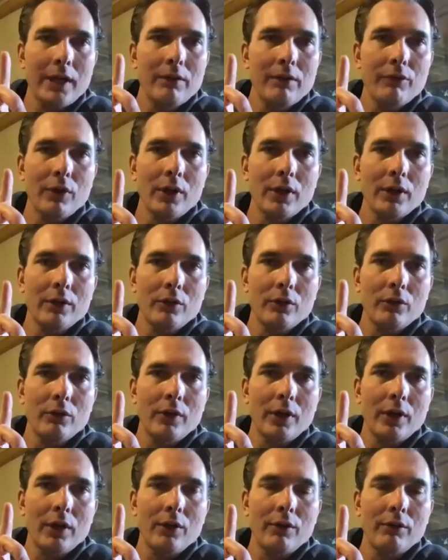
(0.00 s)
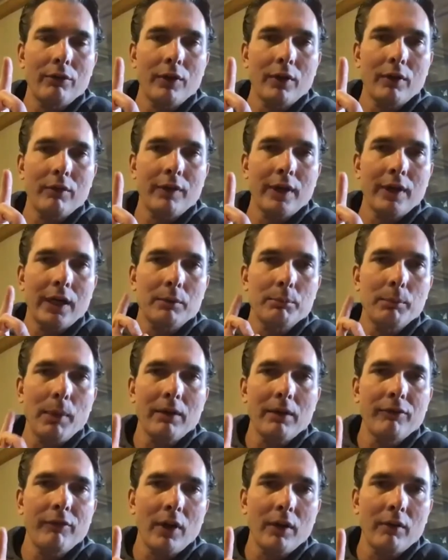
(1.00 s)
forgot to tell her fun fact. My fun